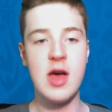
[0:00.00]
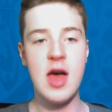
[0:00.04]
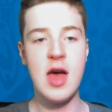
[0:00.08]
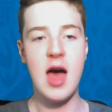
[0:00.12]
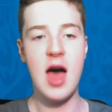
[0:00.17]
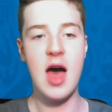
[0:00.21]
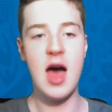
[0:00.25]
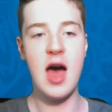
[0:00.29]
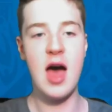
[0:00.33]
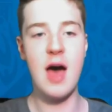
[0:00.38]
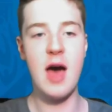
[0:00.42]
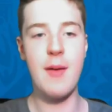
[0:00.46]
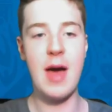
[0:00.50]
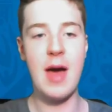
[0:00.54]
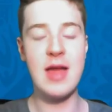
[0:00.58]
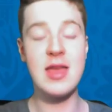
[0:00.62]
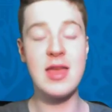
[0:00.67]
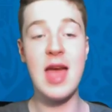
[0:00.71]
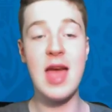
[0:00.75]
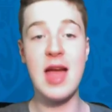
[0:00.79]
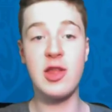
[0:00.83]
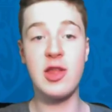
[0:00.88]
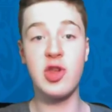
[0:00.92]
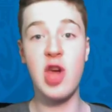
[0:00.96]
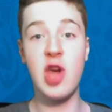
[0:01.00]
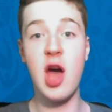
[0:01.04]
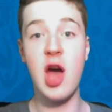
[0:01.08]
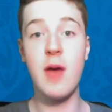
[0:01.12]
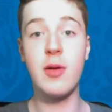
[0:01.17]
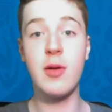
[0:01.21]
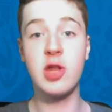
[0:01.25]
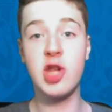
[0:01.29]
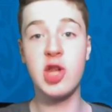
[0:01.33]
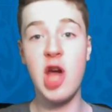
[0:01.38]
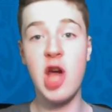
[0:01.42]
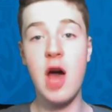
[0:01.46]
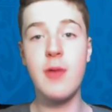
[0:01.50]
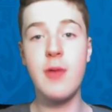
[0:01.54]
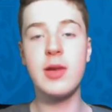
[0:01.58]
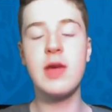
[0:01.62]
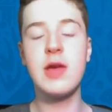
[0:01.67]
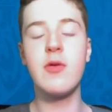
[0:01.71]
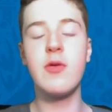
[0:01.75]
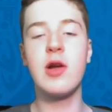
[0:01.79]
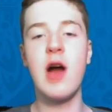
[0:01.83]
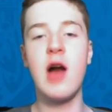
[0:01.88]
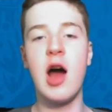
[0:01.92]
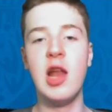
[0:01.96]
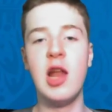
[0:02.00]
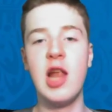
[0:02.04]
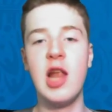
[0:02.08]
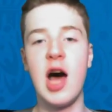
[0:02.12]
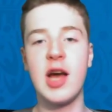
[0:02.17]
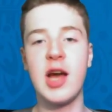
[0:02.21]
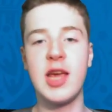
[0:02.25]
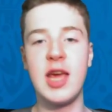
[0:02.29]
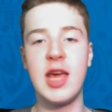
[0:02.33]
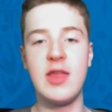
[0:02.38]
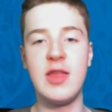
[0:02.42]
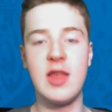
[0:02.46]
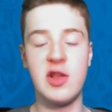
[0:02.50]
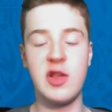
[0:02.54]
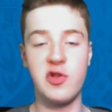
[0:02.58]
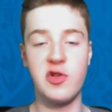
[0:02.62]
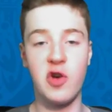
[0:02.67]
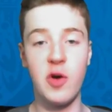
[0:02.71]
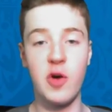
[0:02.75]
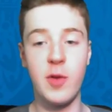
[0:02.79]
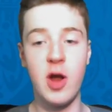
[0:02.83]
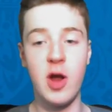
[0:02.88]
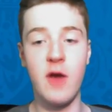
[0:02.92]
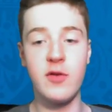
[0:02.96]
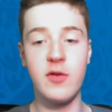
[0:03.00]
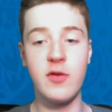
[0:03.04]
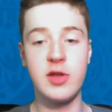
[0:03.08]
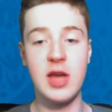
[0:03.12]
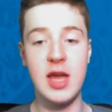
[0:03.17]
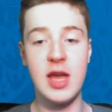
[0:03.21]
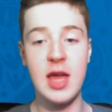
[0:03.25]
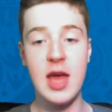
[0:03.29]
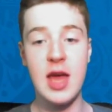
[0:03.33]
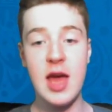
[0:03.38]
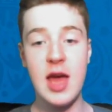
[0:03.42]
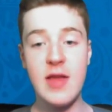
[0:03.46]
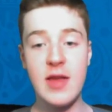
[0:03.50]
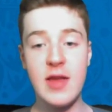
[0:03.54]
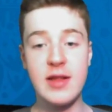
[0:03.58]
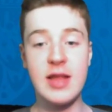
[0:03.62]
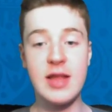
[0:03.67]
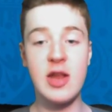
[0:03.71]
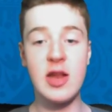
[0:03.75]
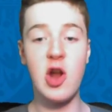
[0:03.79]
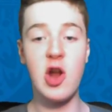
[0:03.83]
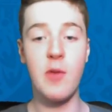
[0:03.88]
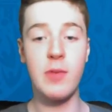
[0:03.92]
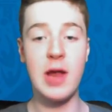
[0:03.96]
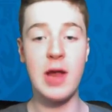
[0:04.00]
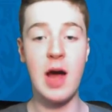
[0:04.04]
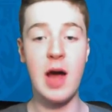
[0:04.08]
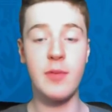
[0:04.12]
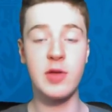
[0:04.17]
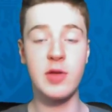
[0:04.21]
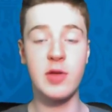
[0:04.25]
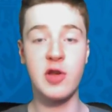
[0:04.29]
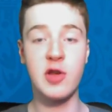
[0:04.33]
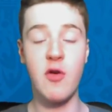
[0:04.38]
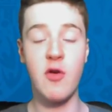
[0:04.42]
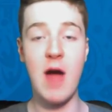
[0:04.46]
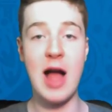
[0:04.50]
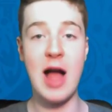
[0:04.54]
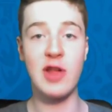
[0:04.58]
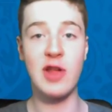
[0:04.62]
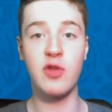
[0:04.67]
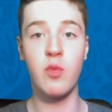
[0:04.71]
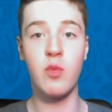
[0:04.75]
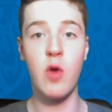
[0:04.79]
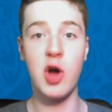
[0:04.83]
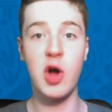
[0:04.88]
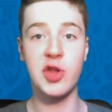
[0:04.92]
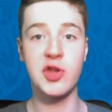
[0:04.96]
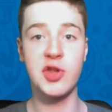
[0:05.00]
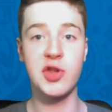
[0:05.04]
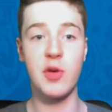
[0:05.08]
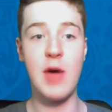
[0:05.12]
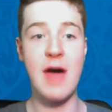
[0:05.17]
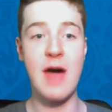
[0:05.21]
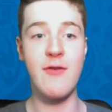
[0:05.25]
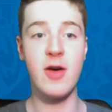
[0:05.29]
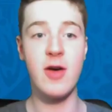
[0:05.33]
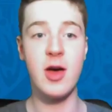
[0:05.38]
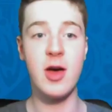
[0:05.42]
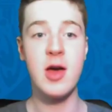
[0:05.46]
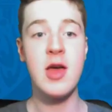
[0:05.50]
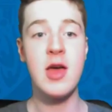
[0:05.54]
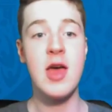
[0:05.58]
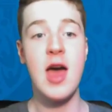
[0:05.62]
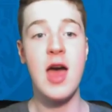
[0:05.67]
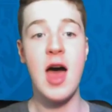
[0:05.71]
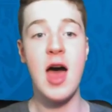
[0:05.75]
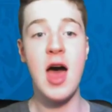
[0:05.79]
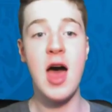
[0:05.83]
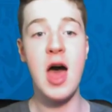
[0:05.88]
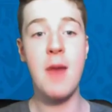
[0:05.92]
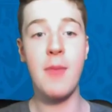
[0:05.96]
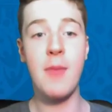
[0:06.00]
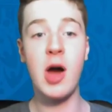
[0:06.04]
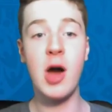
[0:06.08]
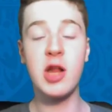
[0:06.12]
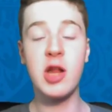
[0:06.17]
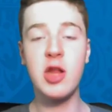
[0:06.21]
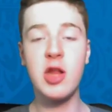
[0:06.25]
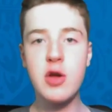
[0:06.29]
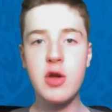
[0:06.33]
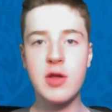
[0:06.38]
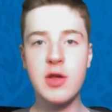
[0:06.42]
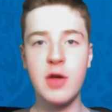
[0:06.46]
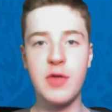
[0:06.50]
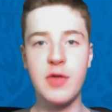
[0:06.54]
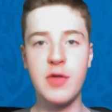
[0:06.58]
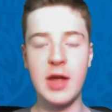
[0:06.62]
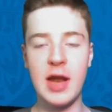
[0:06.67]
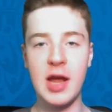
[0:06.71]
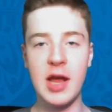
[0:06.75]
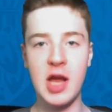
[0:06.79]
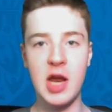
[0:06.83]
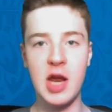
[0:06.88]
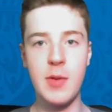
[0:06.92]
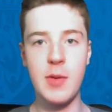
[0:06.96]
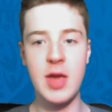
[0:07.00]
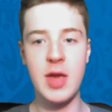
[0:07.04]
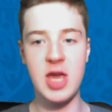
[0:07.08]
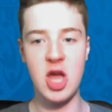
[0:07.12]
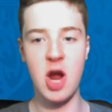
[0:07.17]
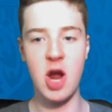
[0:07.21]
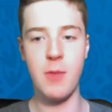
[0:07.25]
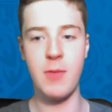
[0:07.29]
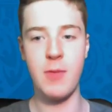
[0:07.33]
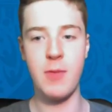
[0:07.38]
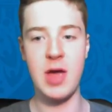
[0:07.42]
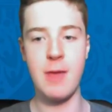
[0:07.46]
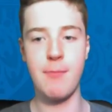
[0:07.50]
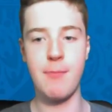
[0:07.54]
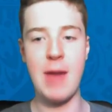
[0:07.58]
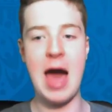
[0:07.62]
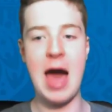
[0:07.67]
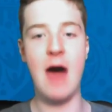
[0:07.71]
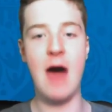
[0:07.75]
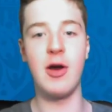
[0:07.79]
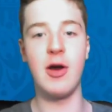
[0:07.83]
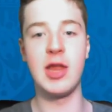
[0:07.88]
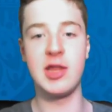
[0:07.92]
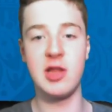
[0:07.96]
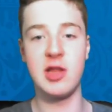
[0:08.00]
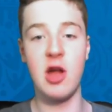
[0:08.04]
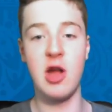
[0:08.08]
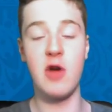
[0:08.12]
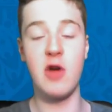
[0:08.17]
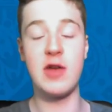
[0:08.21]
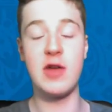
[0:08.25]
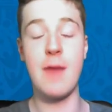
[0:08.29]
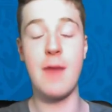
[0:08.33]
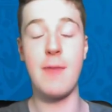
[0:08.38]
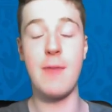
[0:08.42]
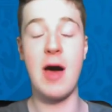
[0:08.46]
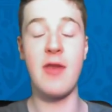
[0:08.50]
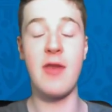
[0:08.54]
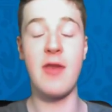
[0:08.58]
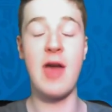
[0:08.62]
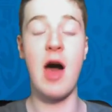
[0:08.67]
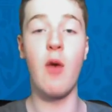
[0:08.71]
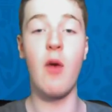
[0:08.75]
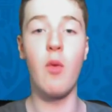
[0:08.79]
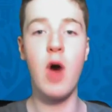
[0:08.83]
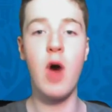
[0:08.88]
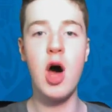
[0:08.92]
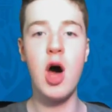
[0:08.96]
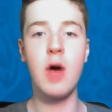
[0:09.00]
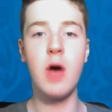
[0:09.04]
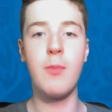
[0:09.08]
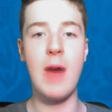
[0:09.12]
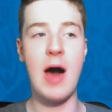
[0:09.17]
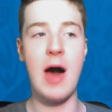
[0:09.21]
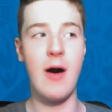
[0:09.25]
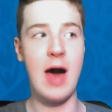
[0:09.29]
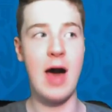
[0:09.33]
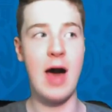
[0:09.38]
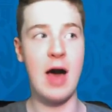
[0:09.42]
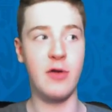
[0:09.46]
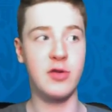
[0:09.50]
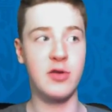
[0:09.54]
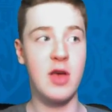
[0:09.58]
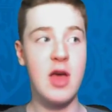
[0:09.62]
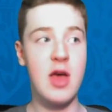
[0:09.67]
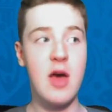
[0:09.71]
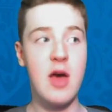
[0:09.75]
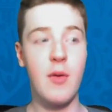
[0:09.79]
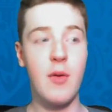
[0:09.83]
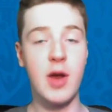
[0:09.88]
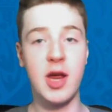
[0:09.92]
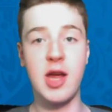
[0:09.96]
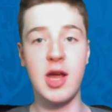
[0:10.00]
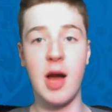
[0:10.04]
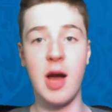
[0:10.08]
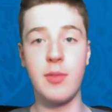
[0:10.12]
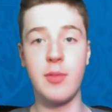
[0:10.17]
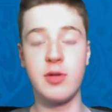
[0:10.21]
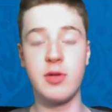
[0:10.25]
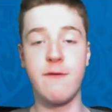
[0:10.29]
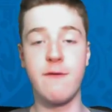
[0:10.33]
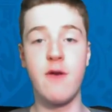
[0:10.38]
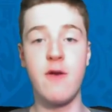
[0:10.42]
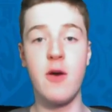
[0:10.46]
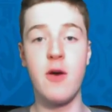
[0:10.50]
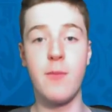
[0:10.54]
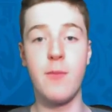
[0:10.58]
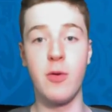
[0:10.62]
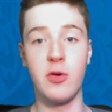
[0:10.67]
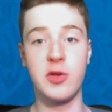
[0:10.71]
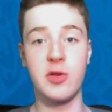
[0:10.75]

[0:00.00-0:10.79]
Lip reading: And yeah, Germany were unlucky in this tournament. Obviously, they did not play up to scratch whatsoever. But I do still think they're going to be a European power. There's no doubt about that. A world powerhouse when it comes to football.